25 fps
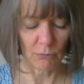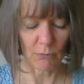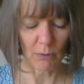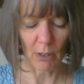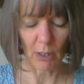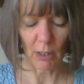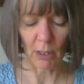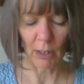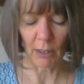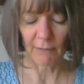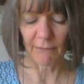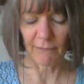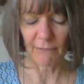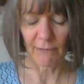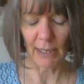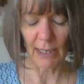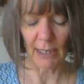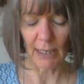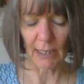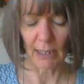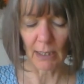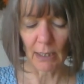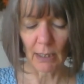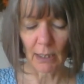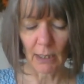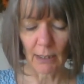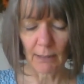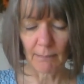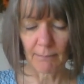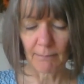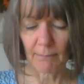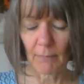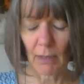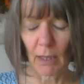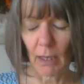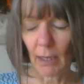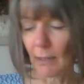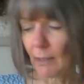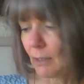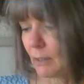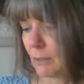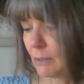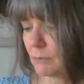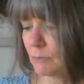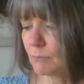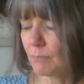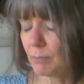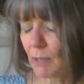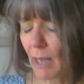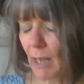on
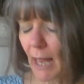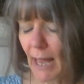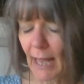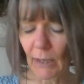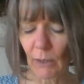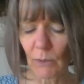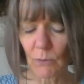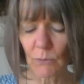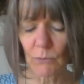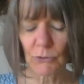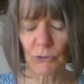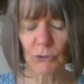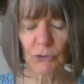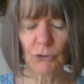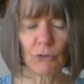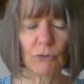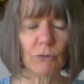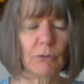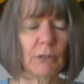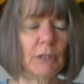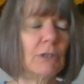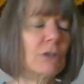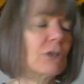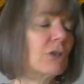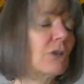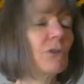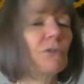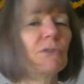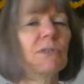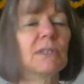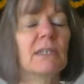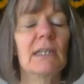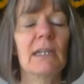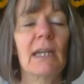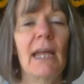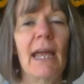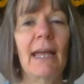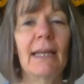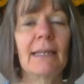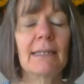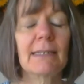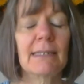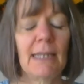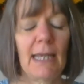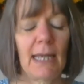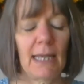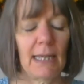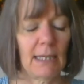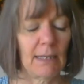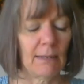a blouse. You could use it as
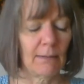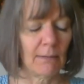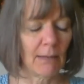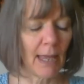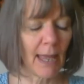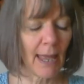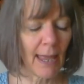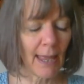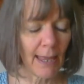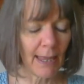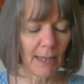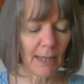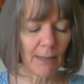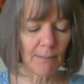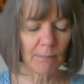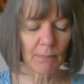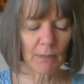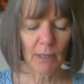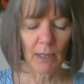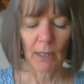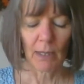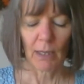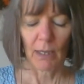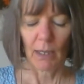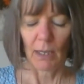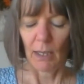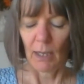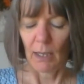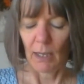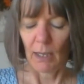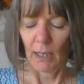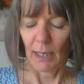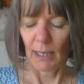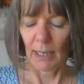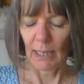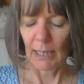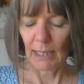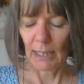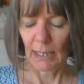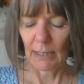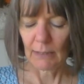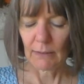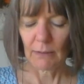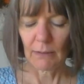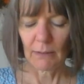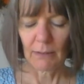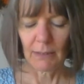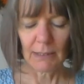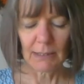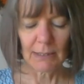a hem,
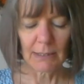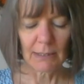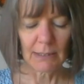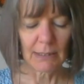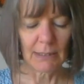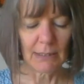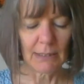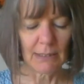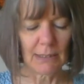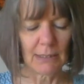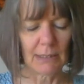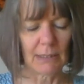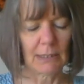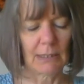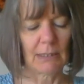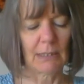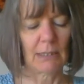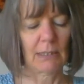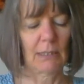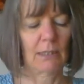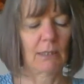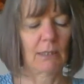and this is